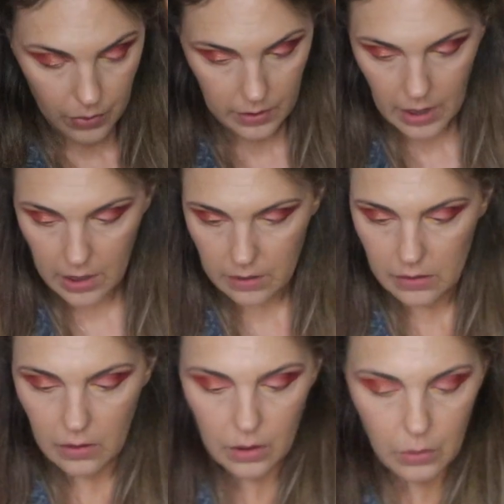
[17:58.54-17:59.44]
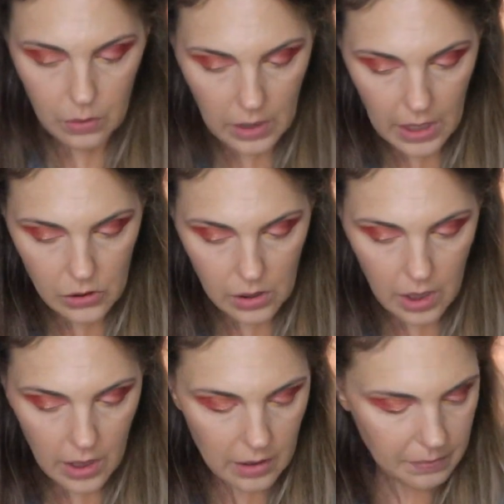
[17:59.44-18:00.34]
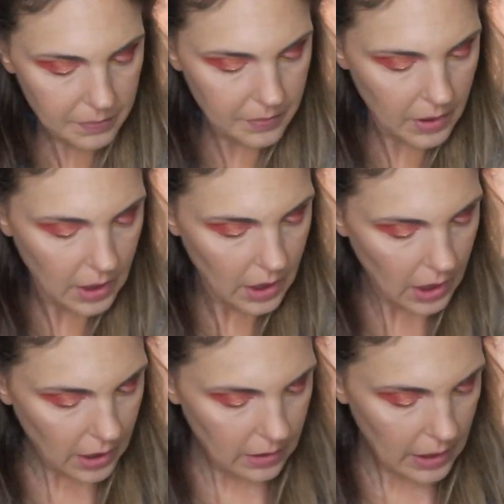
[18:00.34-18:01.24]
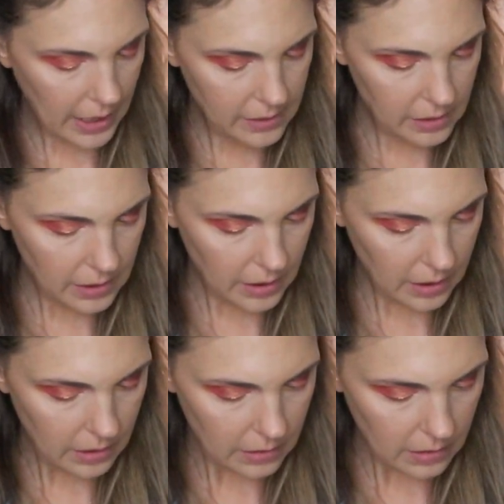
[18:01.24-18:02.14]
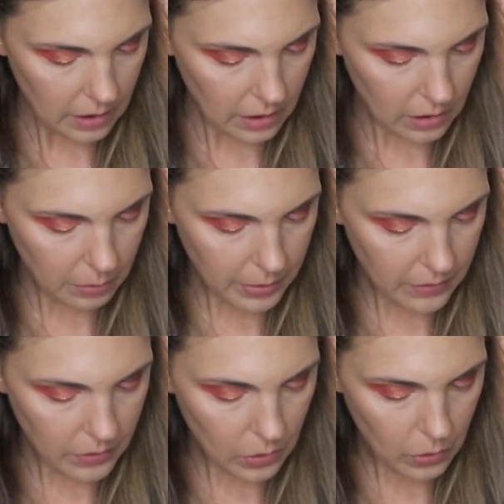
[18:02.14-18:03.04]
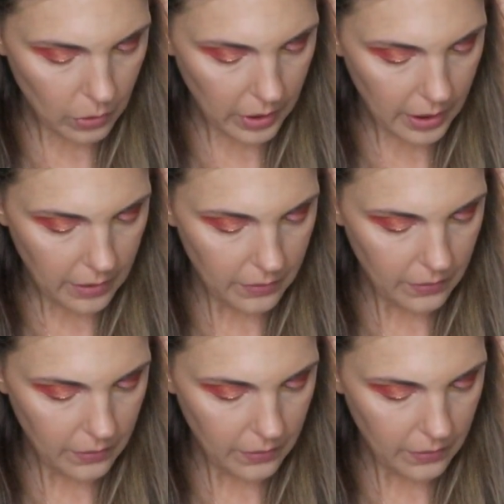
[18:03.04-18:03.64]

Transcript: And that into the lower lash line. And lastly, a little bit of Glory